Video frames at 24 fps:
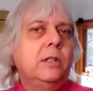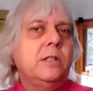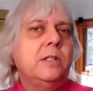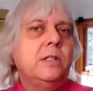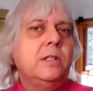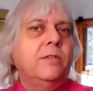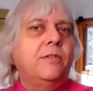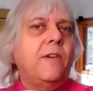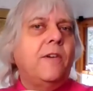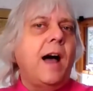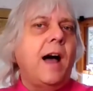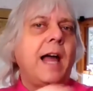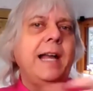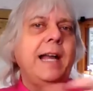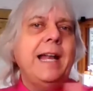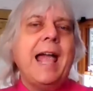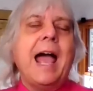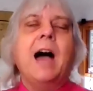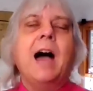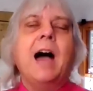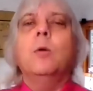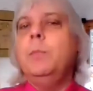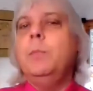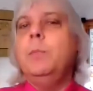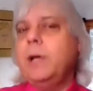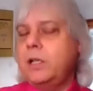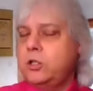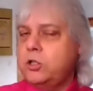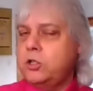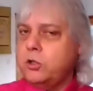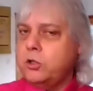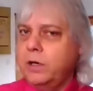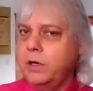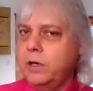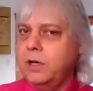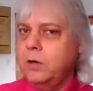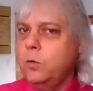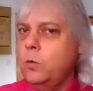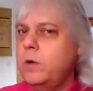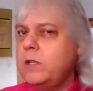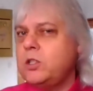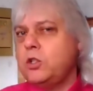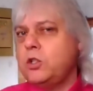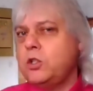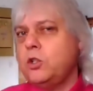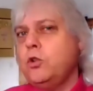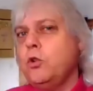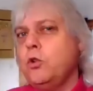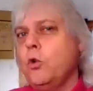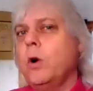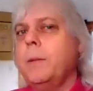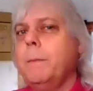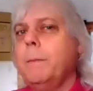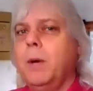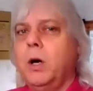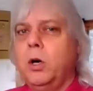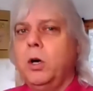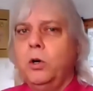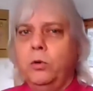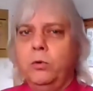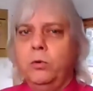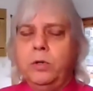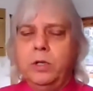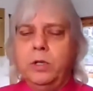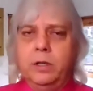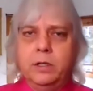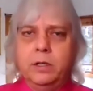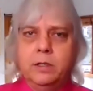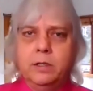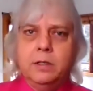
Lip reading: divine outpicturing? What's your mode?